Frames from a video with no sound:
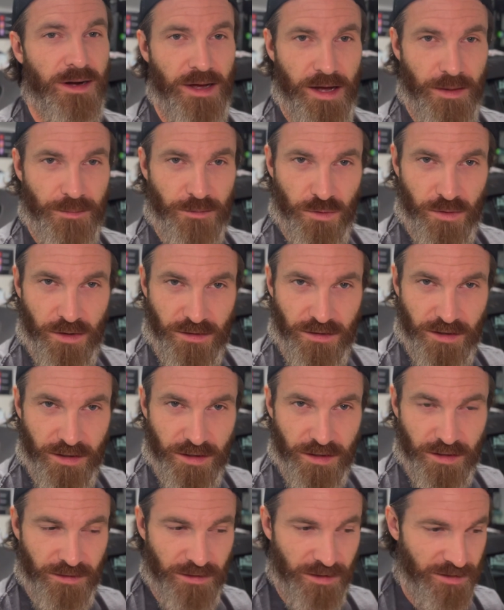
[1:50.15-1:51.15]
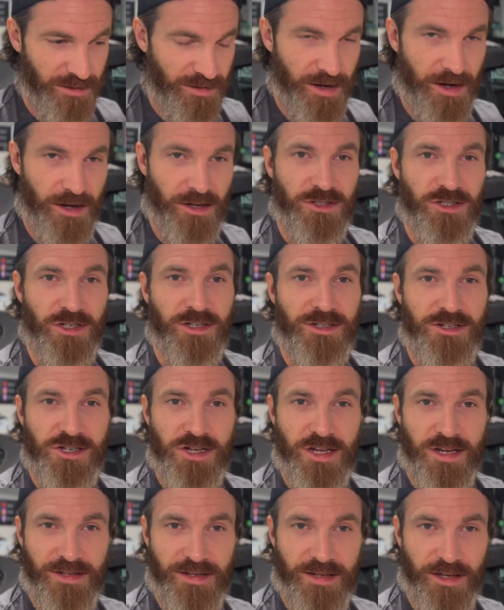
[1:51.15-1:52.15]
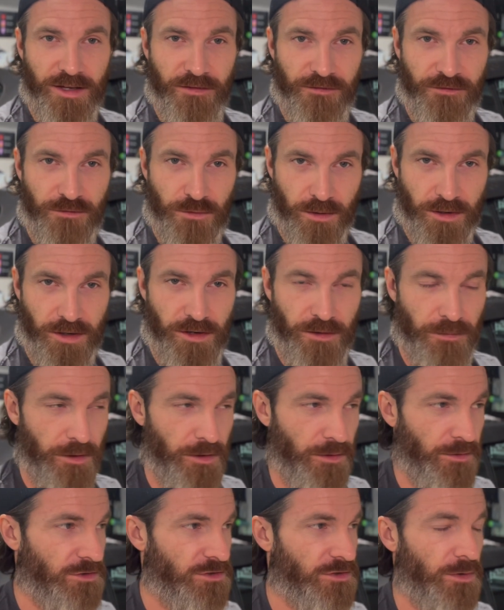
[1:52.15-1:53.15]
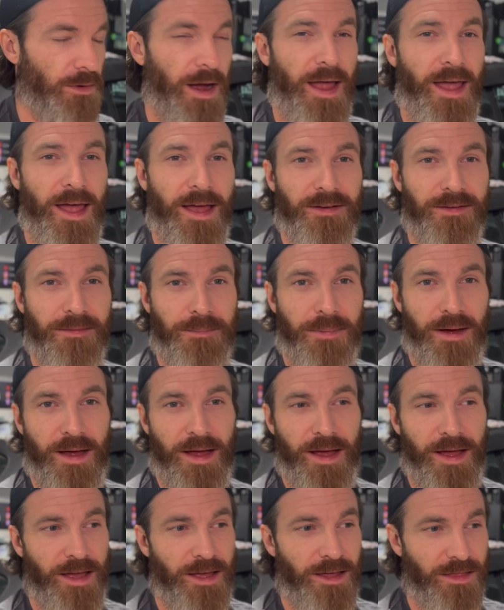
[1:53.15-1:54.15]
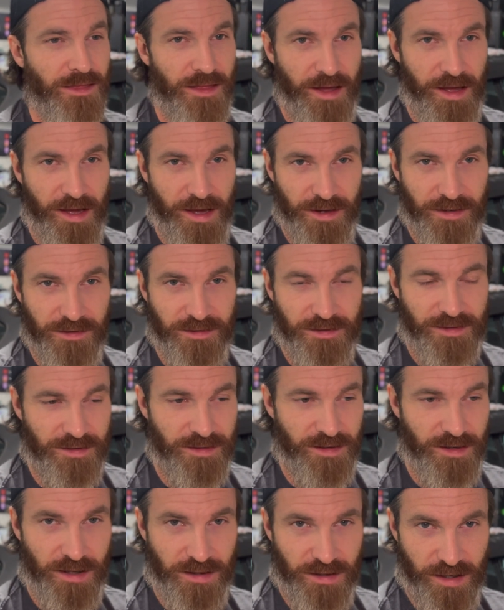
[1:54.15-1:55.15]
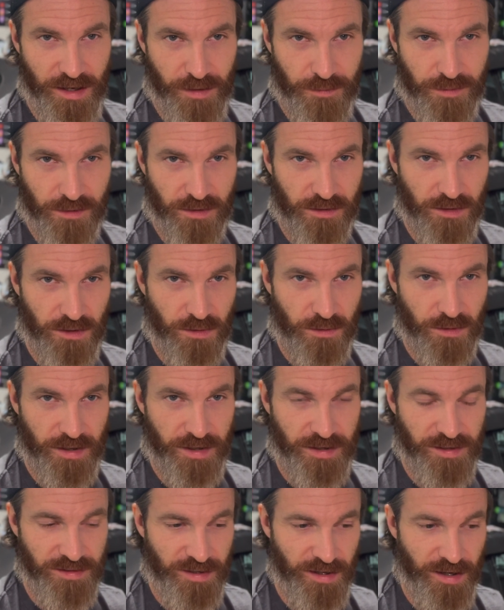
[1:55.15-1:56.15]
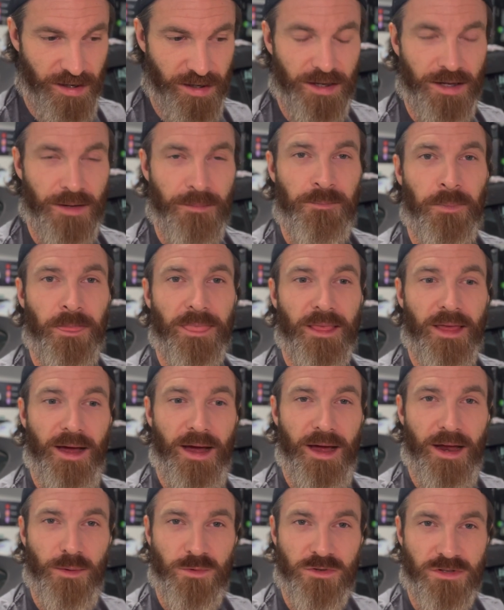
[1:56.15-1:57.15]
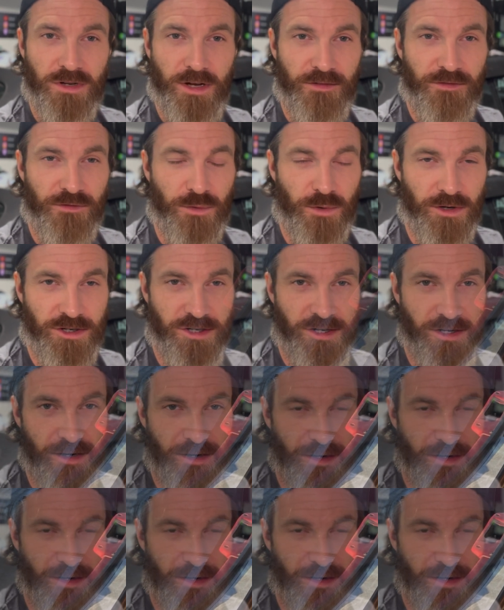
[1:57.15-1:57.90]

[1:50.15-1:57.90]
I'm going the nostalgic GT40 route. So I had to buy the heads and the upper and lower intake. I was not fortunate